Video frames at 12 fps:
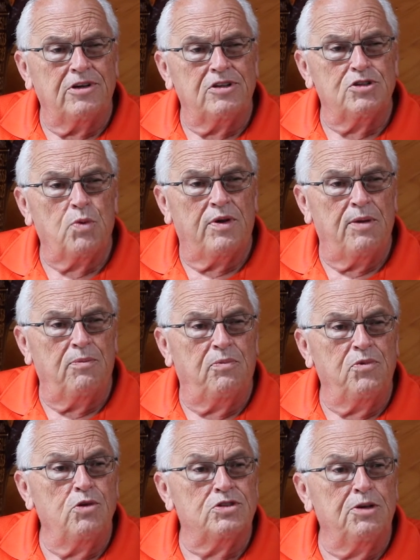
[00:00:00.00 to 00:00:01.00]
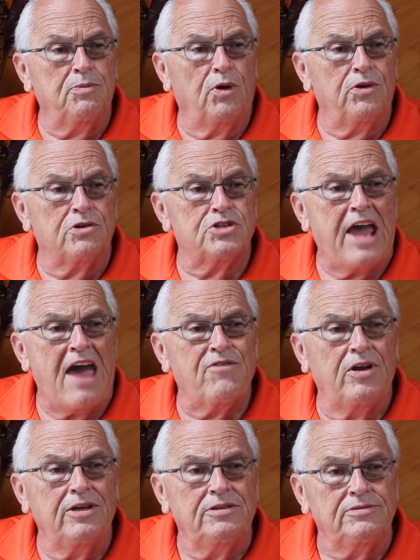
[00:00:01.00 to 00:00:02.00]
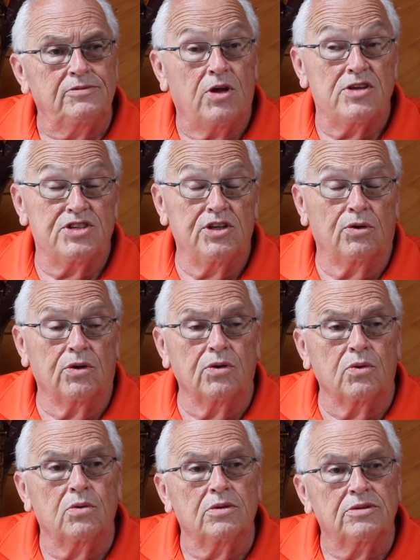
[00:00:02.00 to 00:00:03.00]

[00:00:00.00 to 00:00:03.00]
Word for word: is where they used to build their scaffolding. They still do.